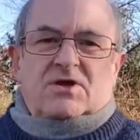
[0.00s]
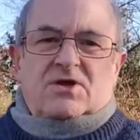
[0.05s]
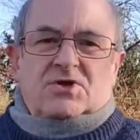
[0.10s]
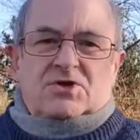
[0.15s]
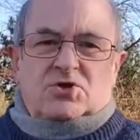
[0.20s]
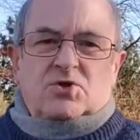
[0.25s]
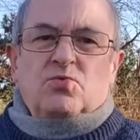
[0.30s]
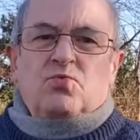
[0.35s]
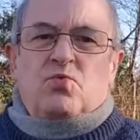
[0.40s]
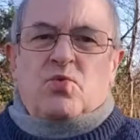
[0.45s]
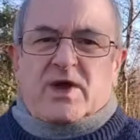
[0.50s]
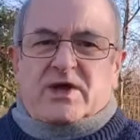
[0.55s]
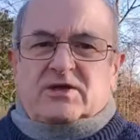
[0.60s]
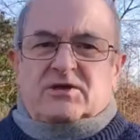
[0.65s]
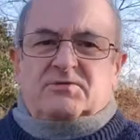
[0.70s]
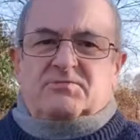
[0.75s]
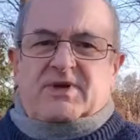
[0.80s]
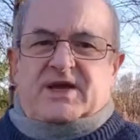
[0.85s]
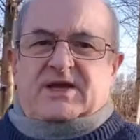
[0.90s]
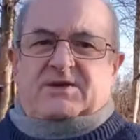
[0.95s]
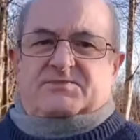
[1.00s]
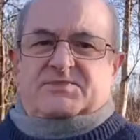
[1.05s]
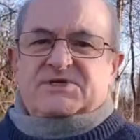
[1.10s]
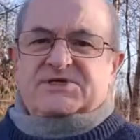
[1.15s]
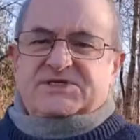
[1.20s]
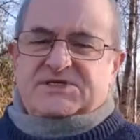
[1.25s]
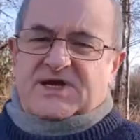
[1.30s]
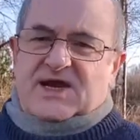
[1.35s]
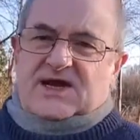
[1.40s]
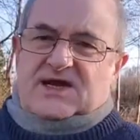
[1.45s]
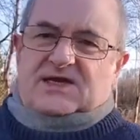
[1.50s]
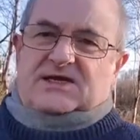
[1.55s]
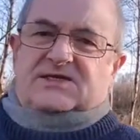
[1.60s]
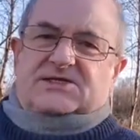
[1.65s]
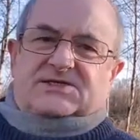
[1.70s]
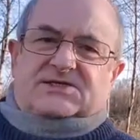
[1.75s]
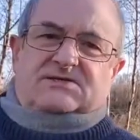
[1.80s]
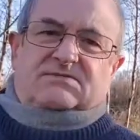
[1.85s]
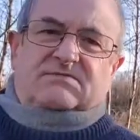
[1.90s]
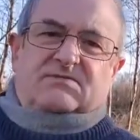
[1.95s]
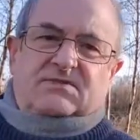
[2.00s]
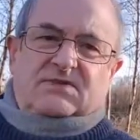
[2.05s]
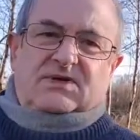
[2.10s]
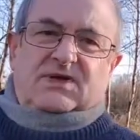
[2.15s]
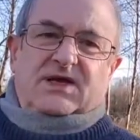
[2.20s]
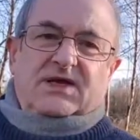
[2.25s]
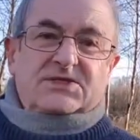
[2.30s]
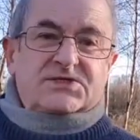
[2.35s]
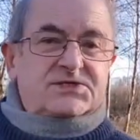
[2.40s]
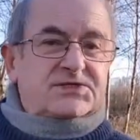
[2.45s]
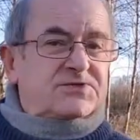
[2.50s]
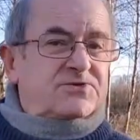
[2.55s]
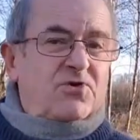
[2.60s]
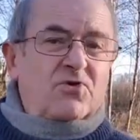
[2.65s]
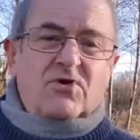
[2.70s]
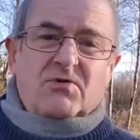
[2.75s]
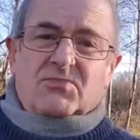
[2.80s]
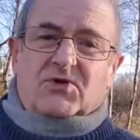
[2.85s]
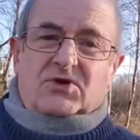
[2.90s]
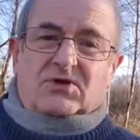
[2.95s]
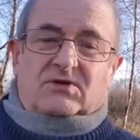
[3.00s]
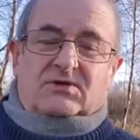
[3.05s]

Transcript: you will make mistakes. It's normal.